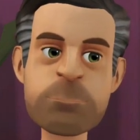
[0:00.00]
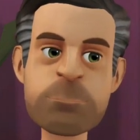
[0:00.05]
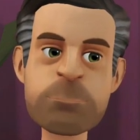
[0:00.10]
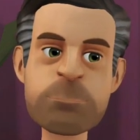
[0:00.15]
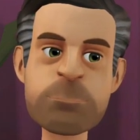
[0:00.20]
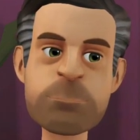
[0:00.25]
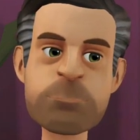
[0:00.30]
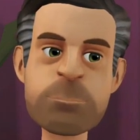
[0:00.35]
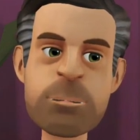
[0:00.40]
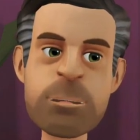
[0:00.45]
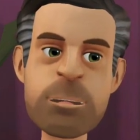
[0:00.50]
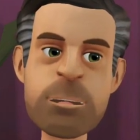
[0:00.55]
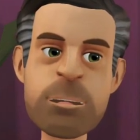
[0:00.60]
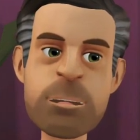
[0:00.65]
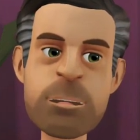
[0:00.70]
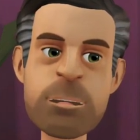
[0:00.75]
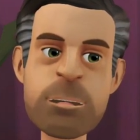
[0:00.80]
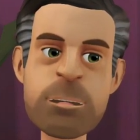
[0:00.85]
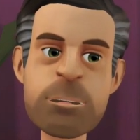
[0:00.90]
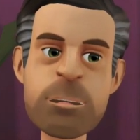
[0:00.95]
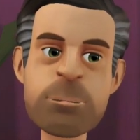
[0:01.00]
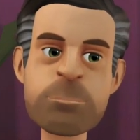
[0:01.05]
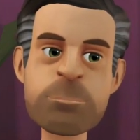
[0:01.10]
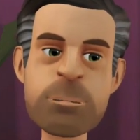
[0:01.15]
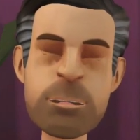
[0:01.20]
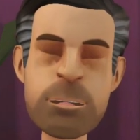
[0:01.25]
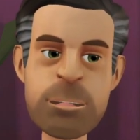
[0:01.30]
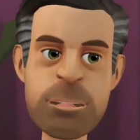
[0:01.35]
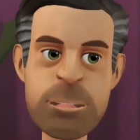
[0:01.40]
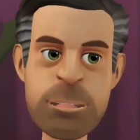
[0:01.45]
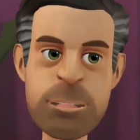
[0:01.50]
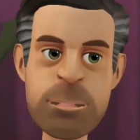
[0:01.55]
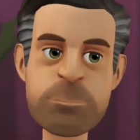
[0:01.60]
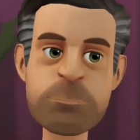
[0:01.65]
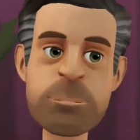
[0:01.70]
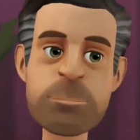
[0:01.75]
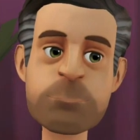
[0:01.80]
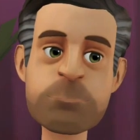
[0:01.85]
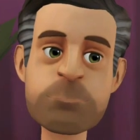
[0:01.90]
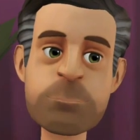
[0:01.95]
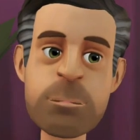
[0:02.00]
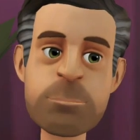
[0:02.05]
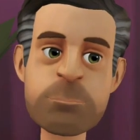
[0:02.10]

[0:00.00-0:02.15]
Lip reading: This is how white supremacy works.